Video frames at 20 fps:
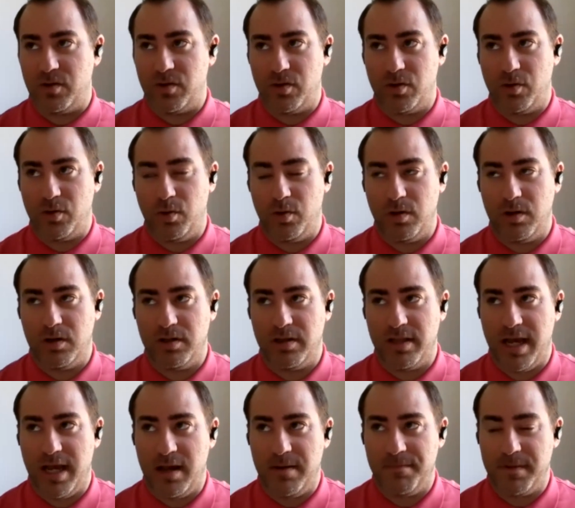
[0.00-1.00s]
core to
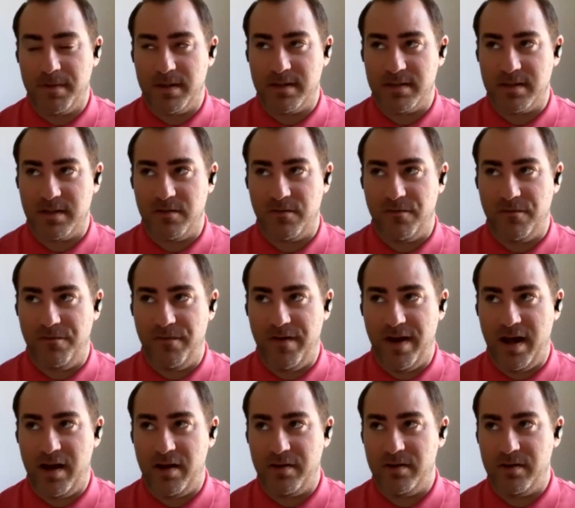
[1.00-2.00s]
that because their
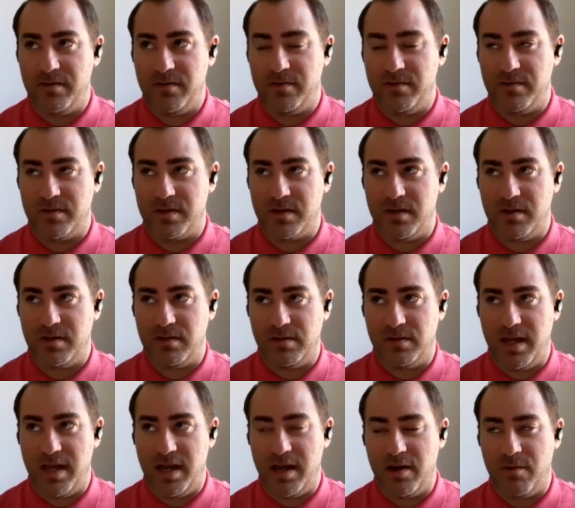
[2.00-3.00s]
values
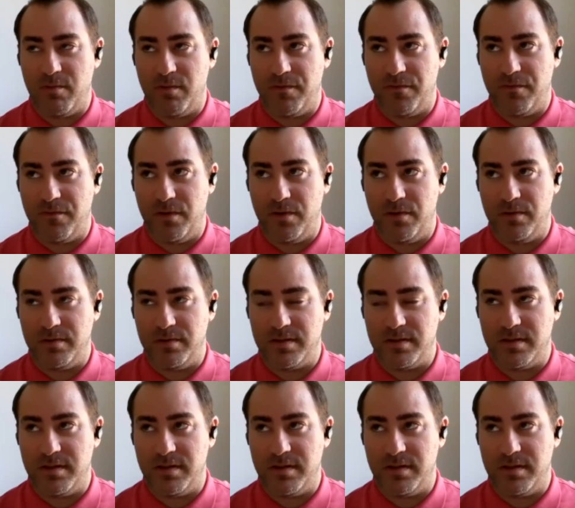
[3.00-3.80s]
align with Footholds